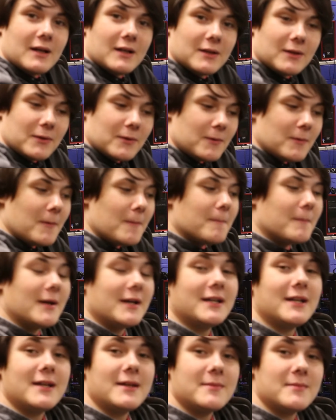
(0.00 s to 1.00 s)
Hello, my
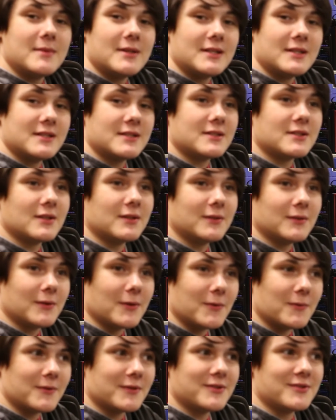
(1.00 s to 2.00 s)
name is
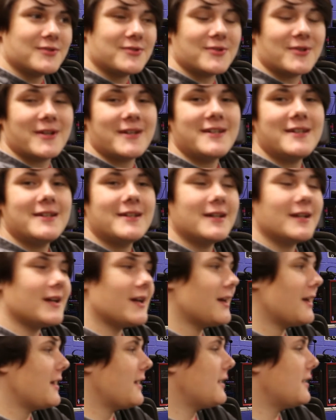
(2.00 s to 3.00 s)
Logan Drake,
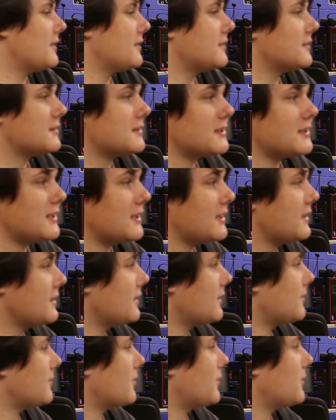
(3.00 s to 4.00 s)
and today
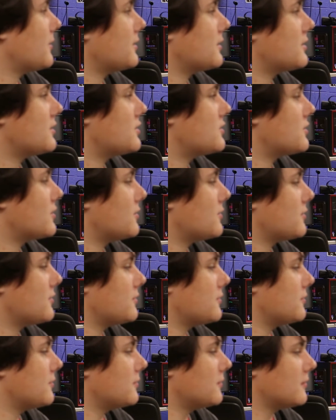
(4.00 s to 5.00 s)
I'm going to show
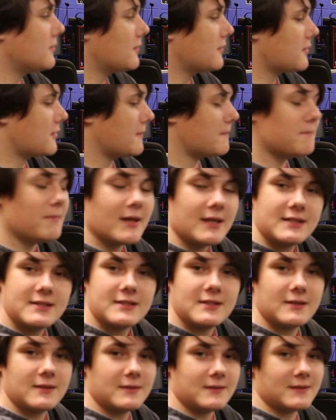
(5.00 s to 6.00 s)
you the
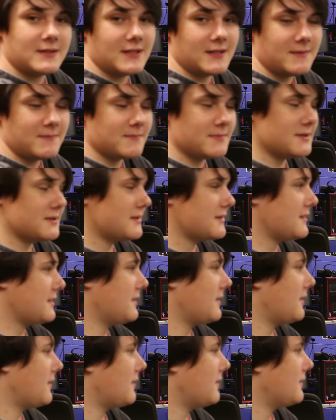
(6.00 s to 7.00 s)
basic tips
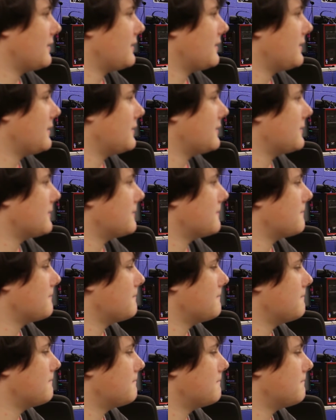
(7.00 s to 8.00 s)
in
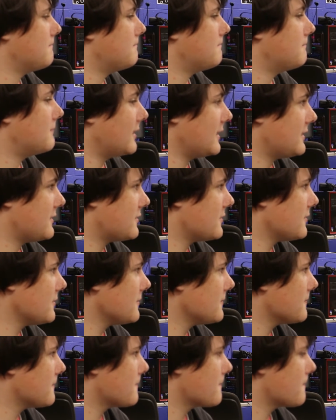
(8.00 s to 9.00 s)
Blender.